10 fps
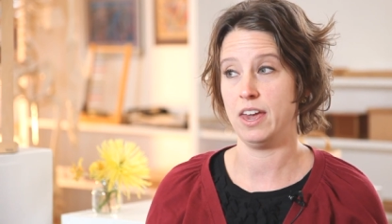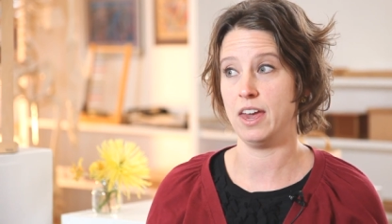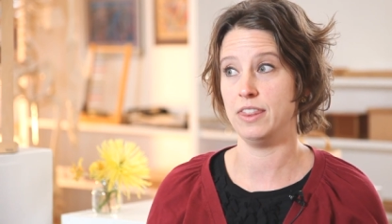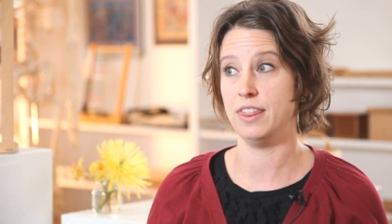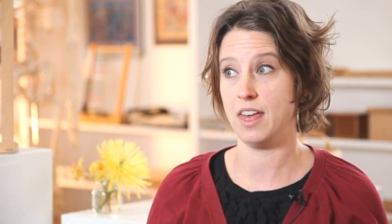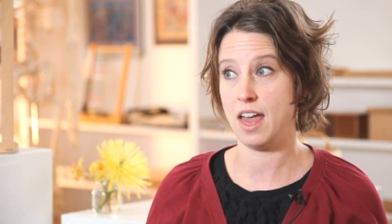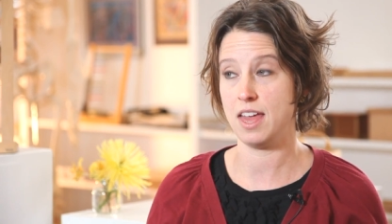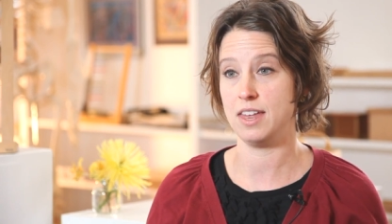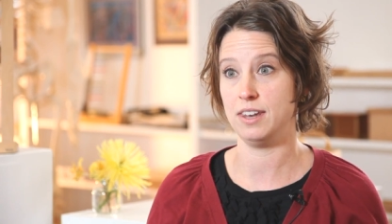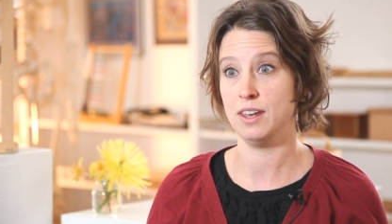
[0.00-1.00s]
And
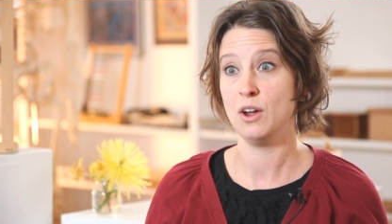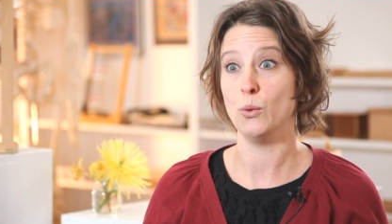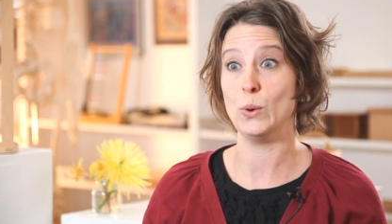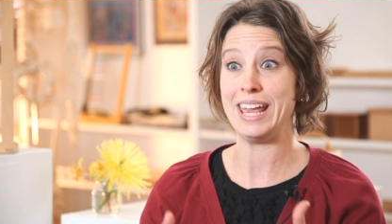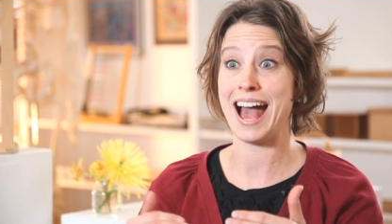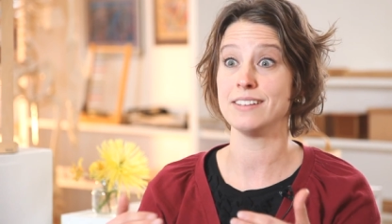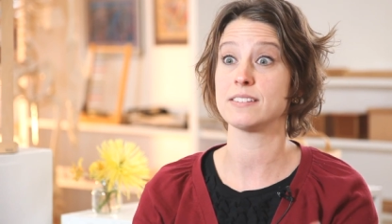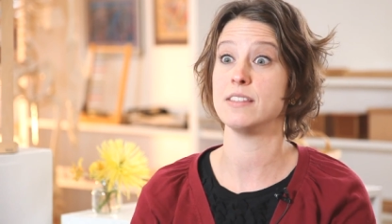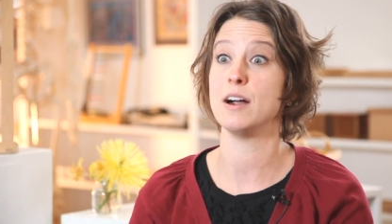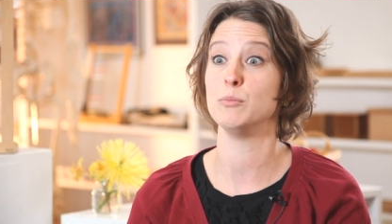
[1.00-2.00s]
then we
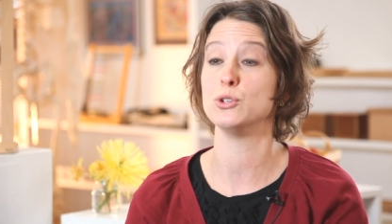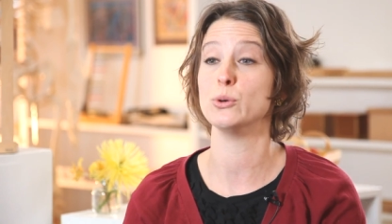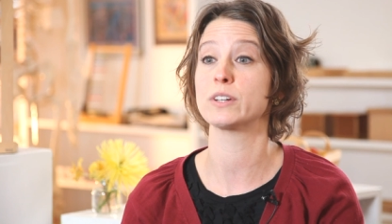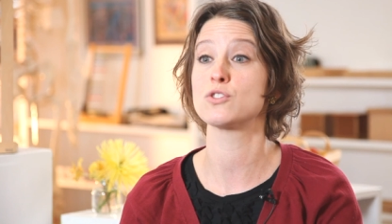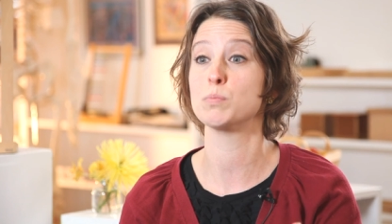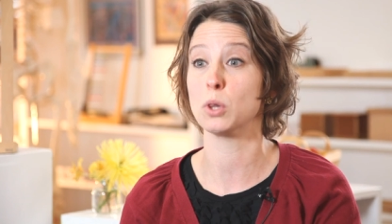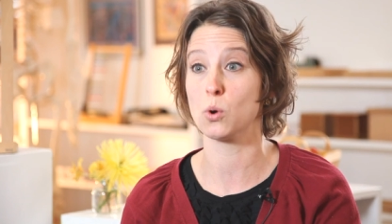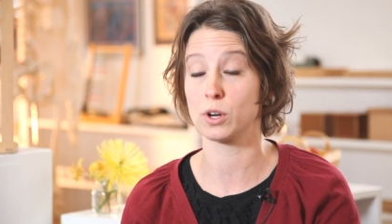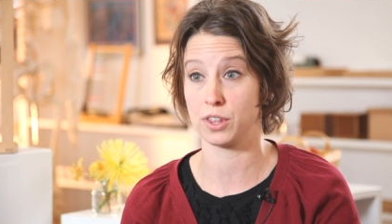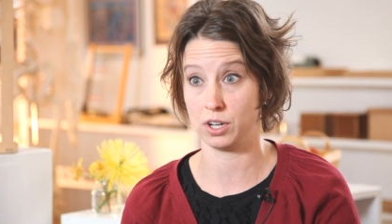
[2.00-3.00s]
ask them to
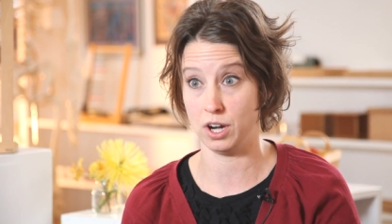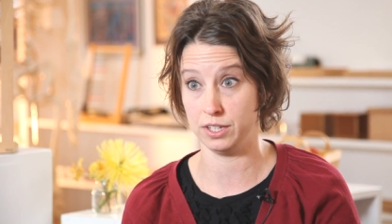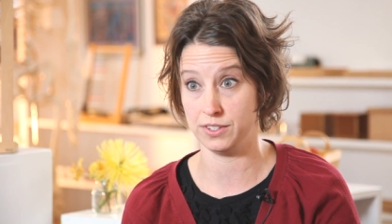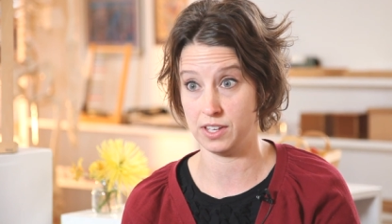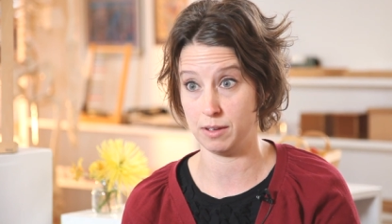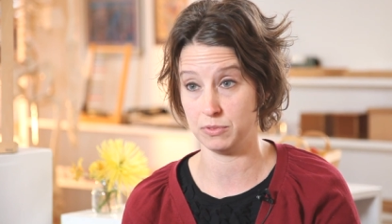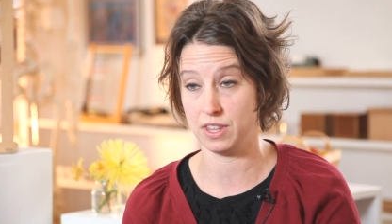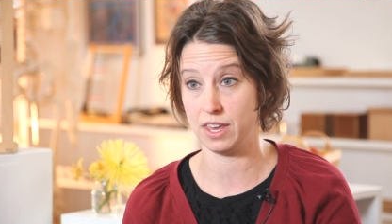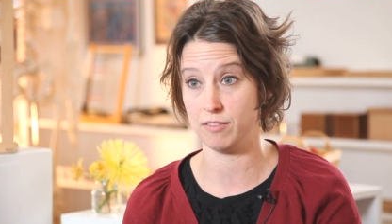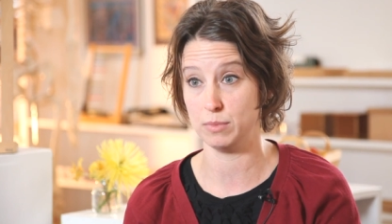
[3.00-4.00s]
explore the concept.
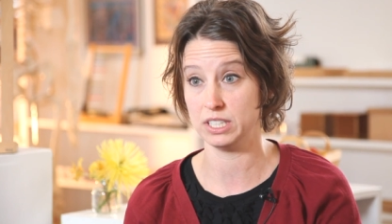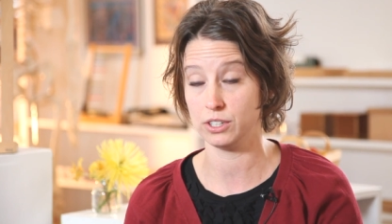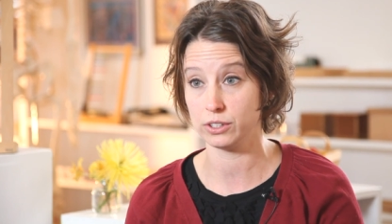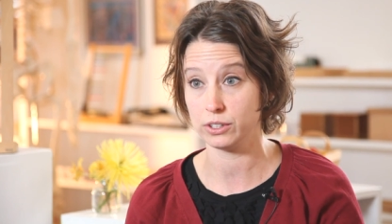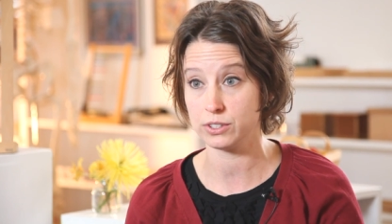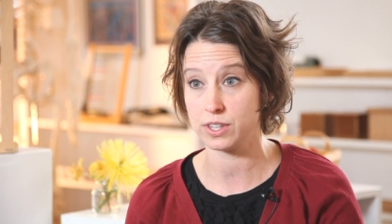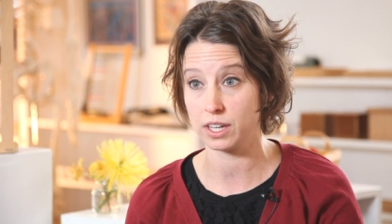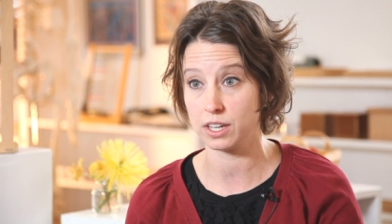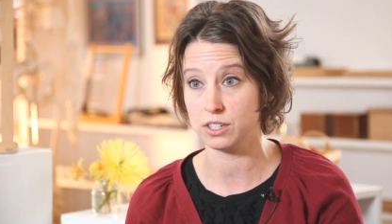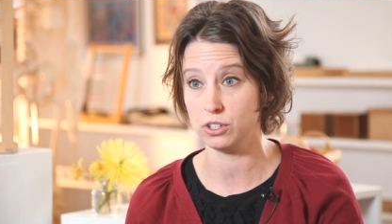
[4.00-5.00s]
And they have materials
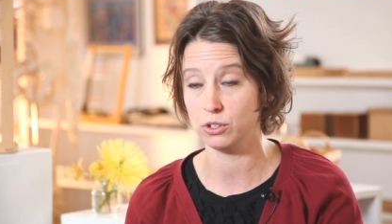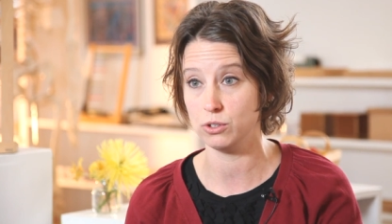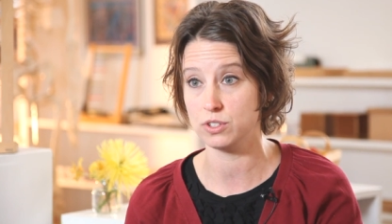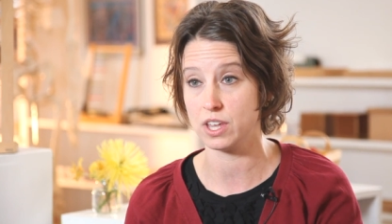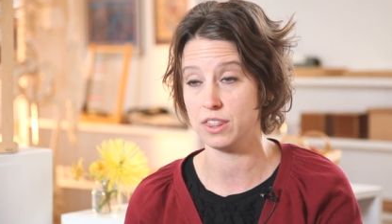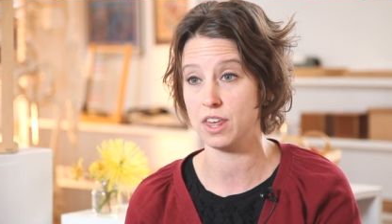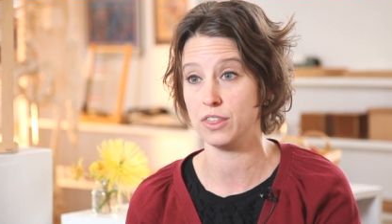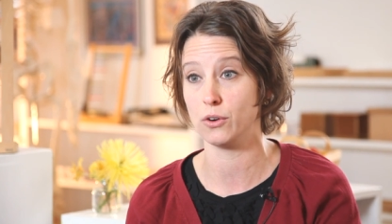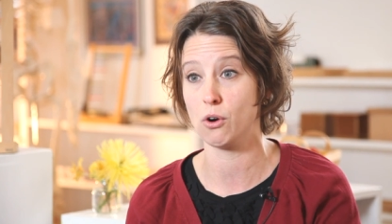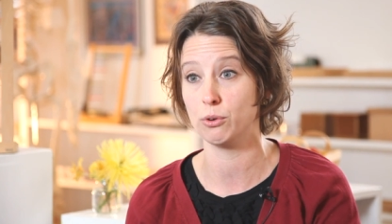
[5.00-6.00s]
they can use and
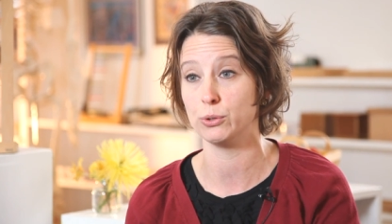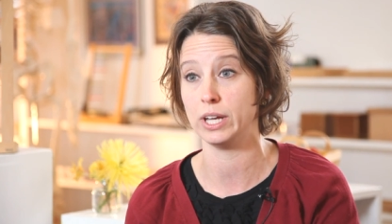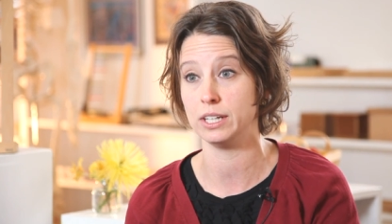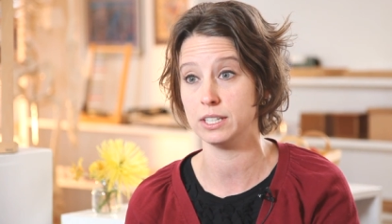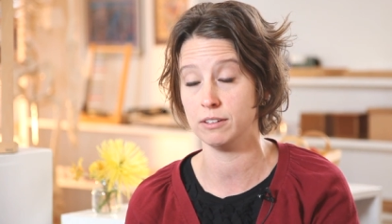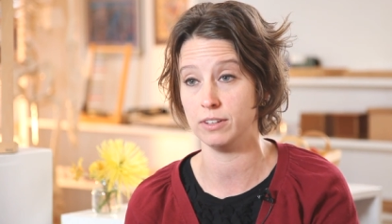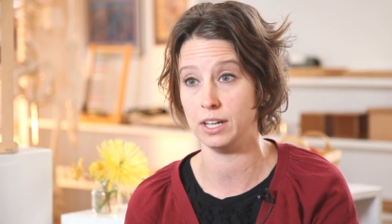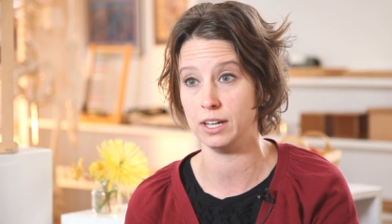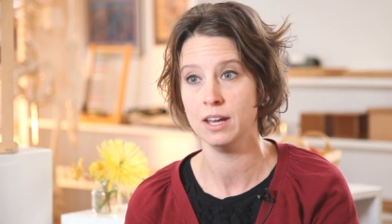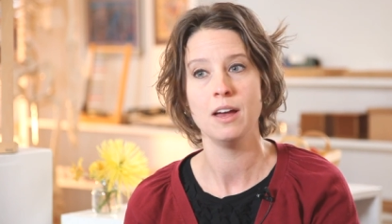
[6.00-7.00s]
then their own
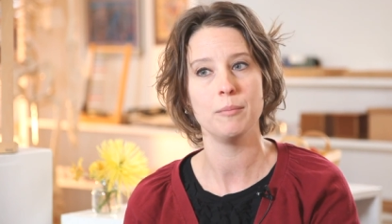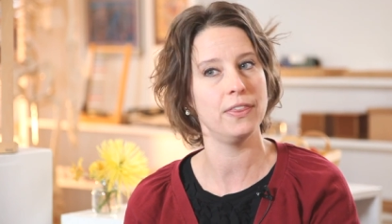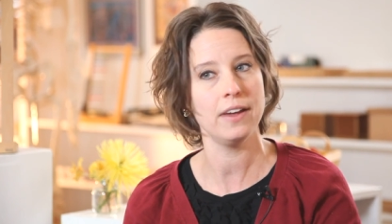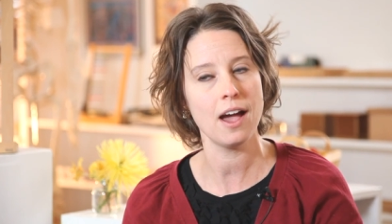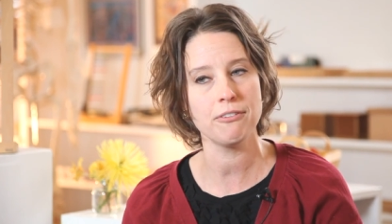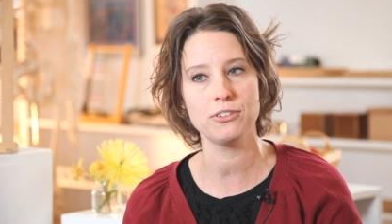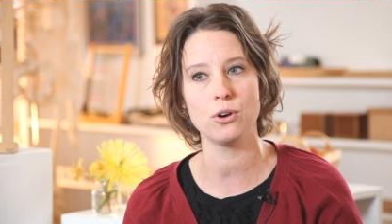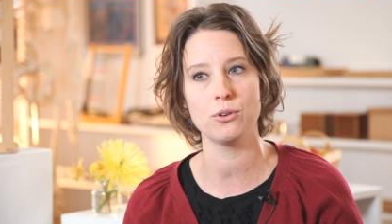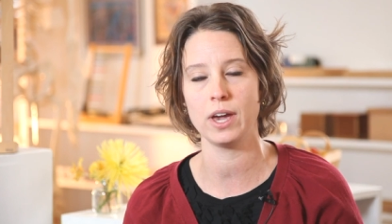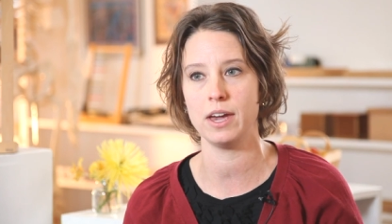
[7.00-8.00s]
creativity. But they have
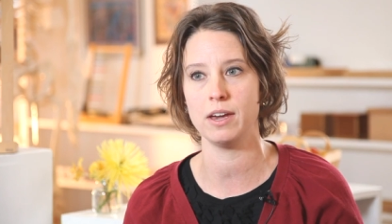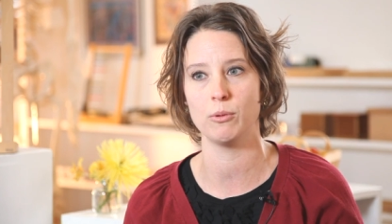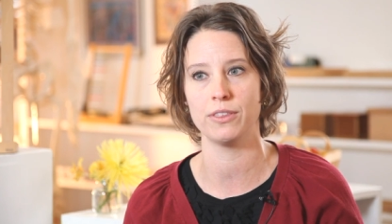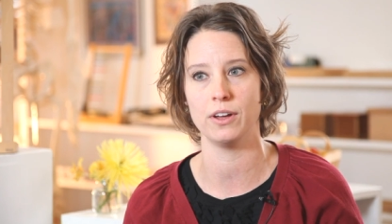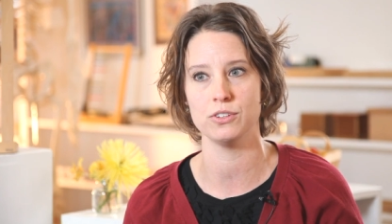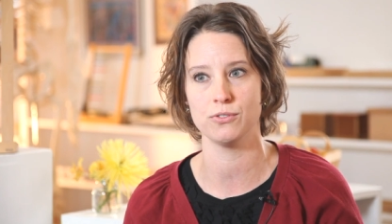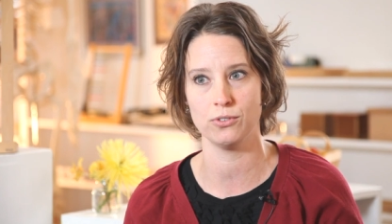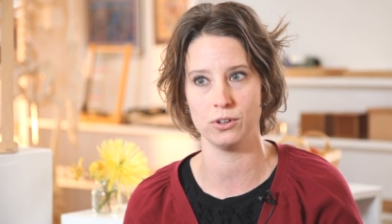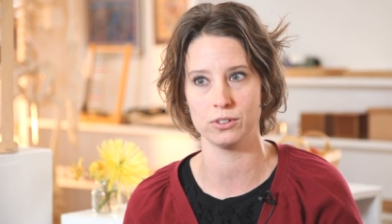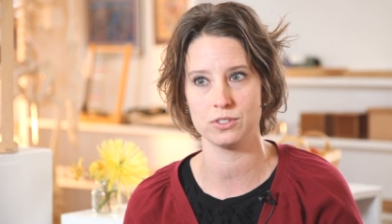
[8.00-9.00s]
to okay it with us
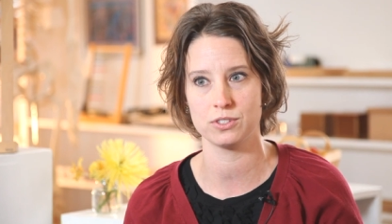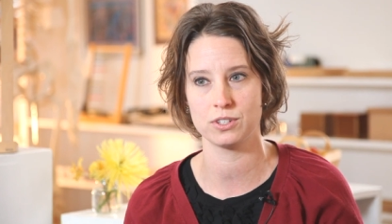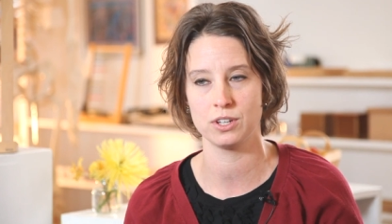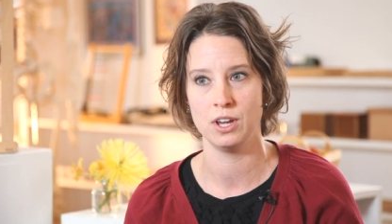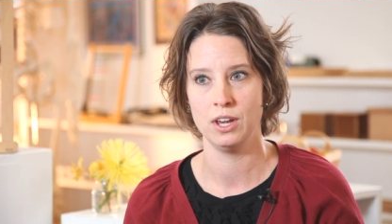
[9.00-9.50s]
first.